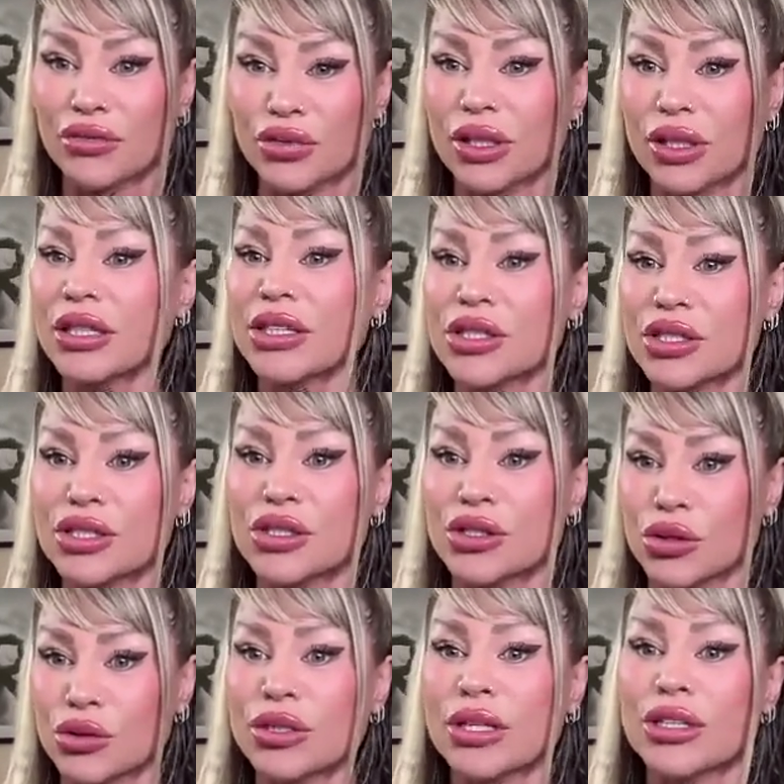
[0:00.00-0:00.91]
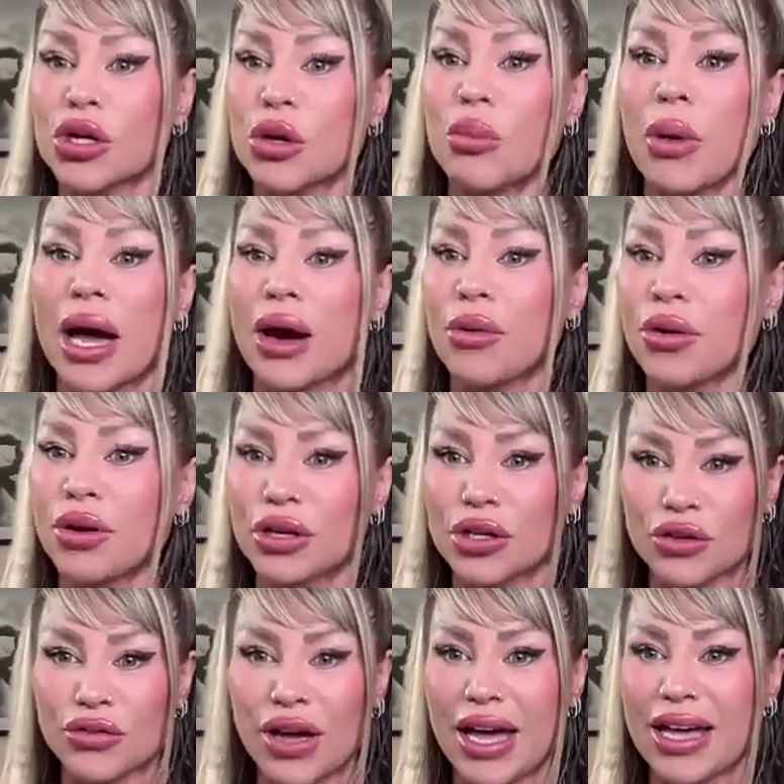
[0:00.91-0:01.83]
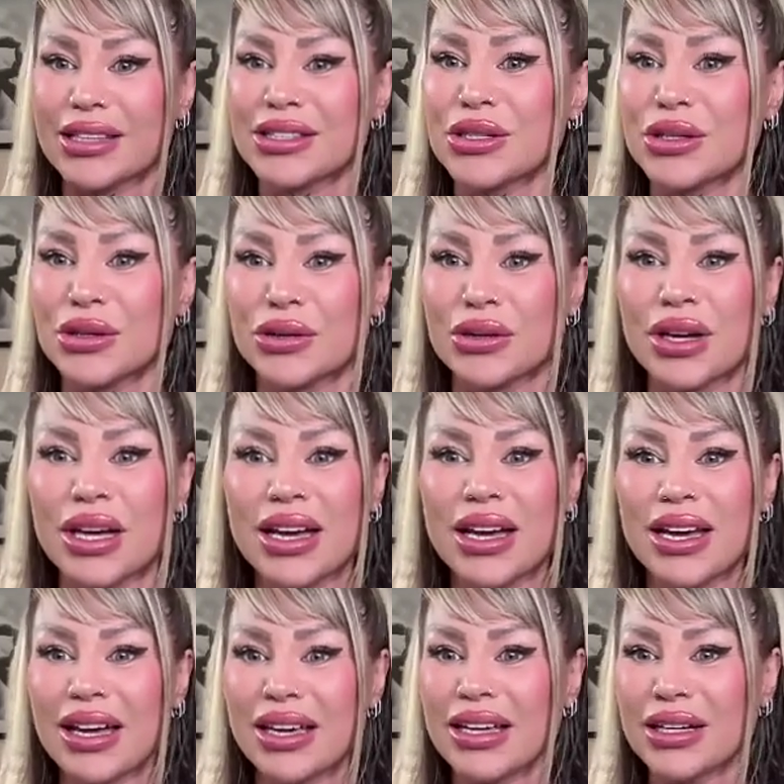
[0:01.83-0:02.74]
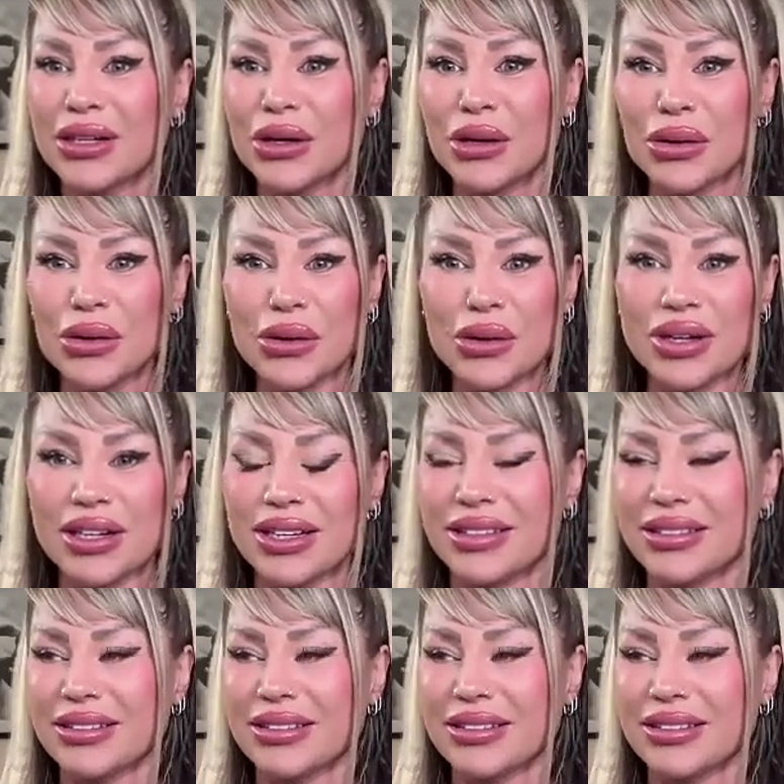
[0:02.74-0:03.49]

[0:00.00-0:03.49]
really stood in your power and you've had to, you know,